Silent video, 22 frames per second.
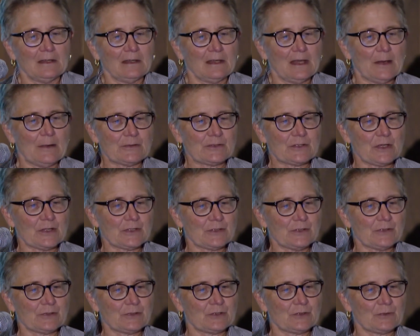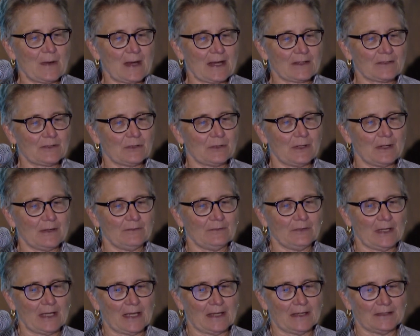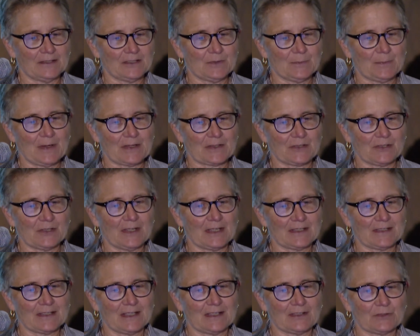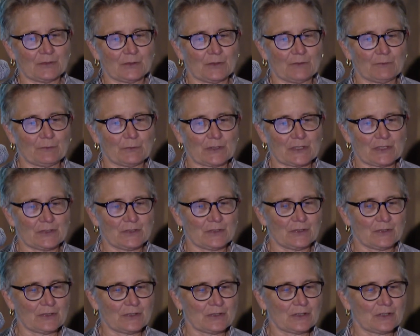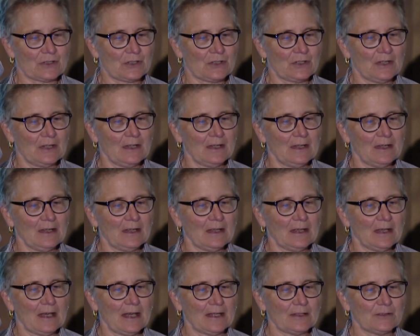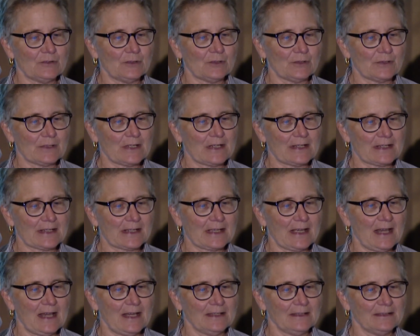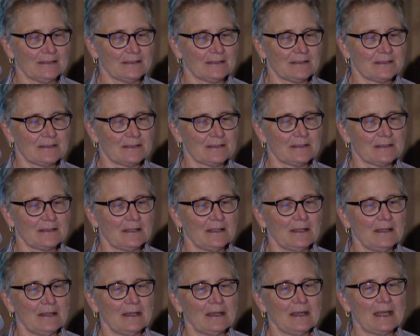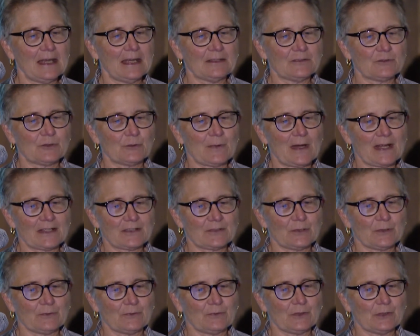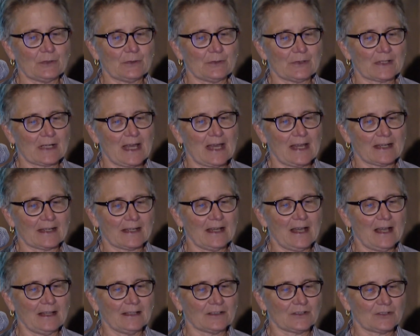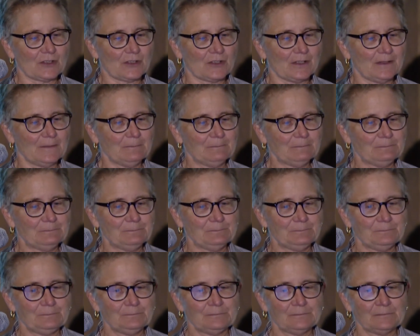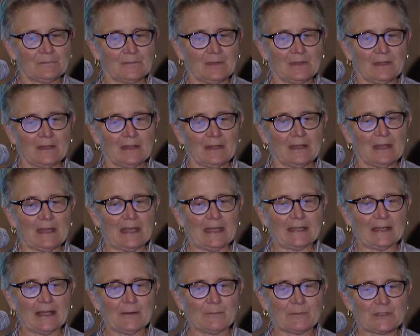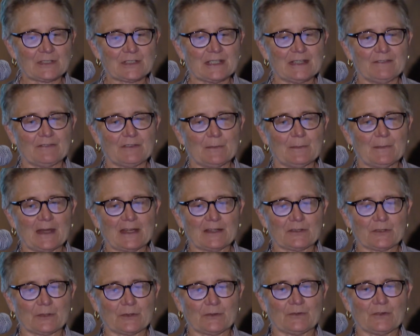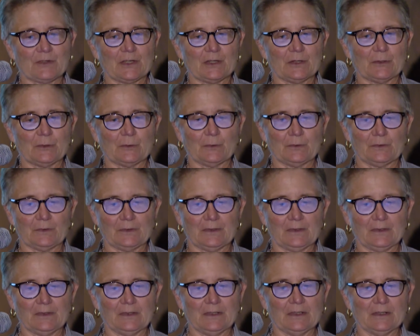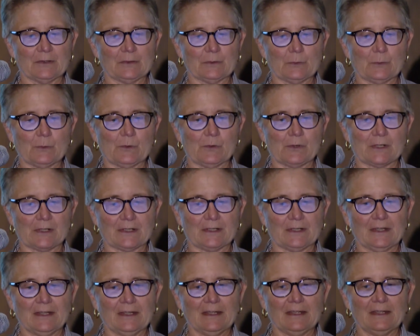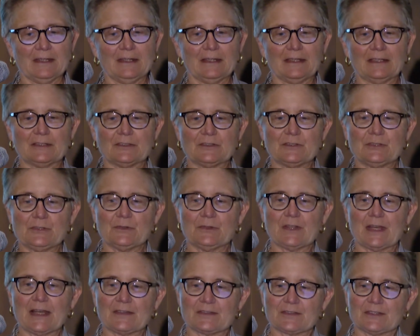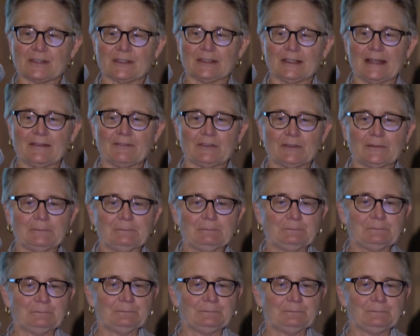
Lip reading: I was also director of a specialized center of research on urinary incontinence and director of urogynecology. And I received the Mentor of Year Award in 2011.